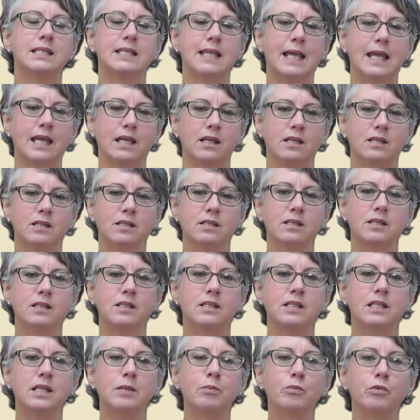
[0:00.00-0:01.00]

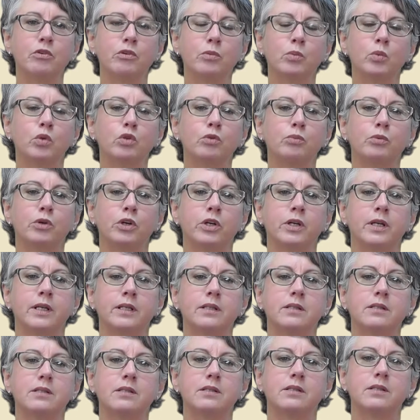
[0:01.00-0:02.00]
Second, timber and wood
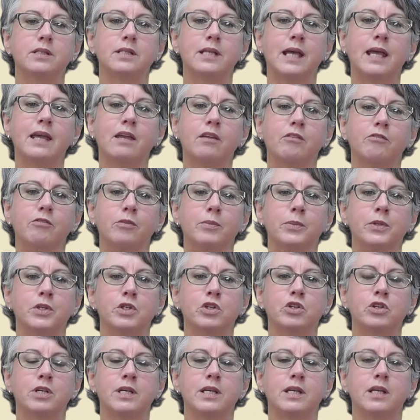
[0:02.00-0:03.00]
products taken from
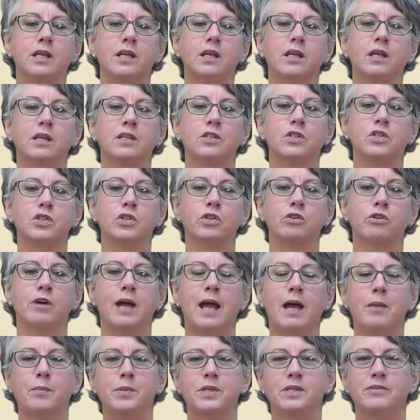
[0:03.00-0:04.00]
the tree can
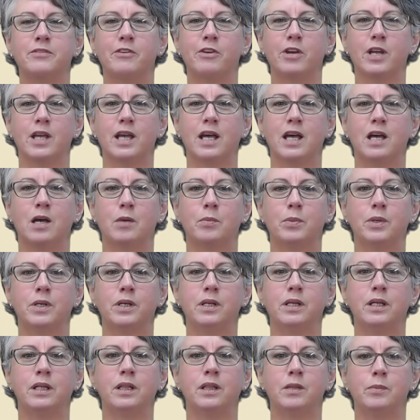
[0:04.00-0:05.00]
store atmospheric
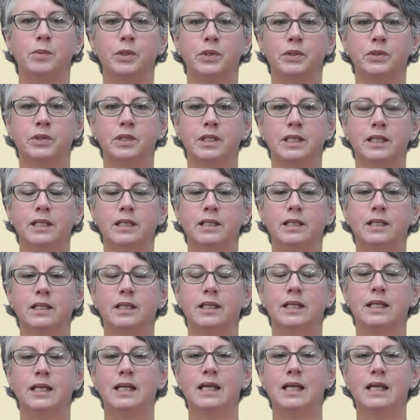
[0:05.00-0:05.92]
carbon in the building.